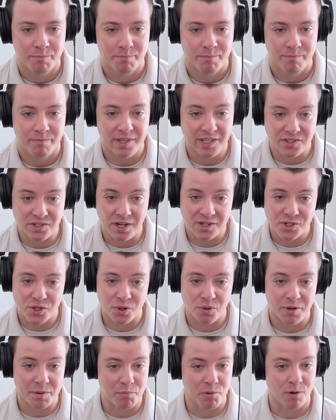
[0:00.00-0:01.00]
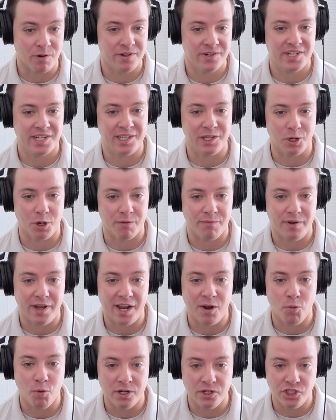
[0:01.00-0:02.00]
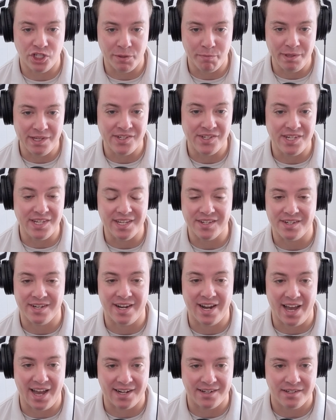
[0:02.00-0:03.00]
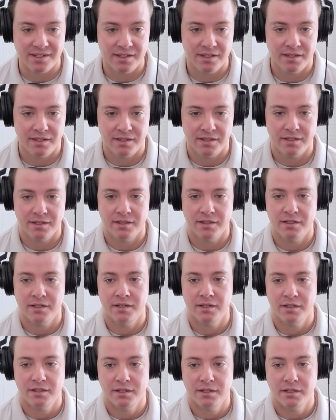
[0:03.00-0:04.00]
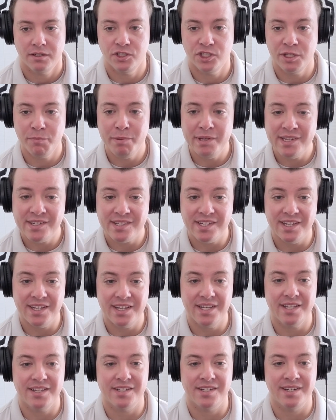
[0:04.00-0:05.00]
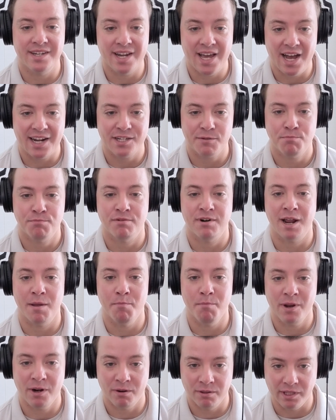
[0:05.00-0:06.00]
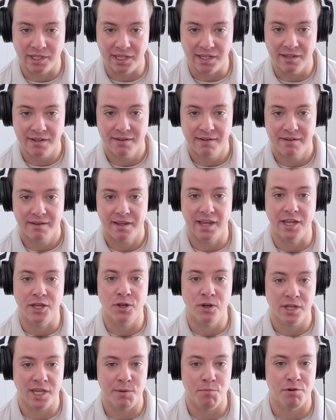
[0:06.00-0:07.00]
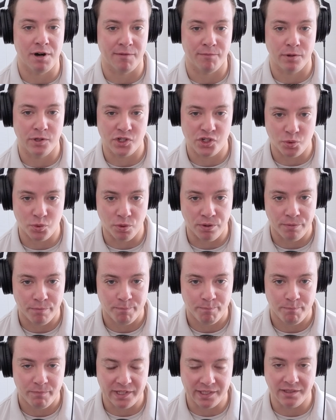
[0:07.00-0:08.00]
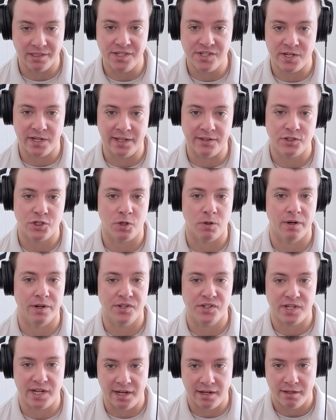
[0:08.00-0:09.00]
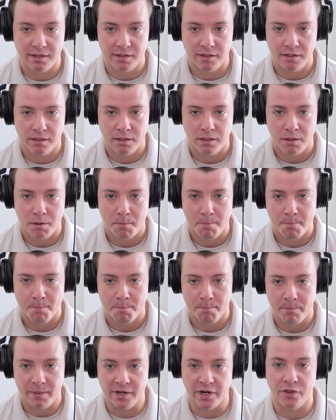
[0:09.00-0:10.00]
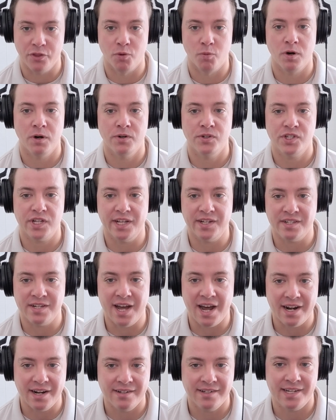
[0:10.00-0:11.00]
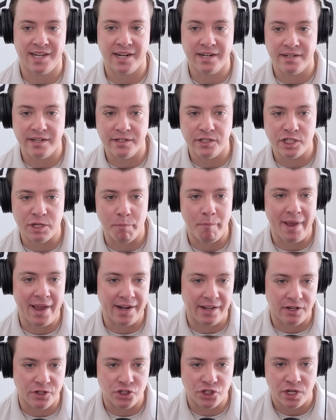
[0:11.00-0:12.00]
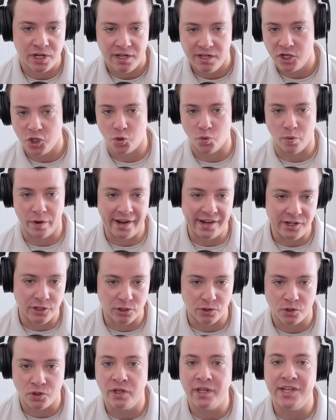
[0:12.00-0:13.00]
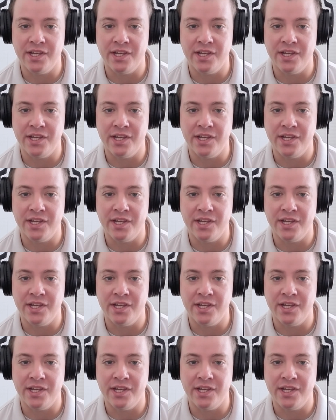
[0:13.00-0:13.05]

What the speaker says: It's also important to clarify what GPC is not. GPC is not primarily a cookie preference tool, at least in its current state. In other words, it's not intended to manage granular cookie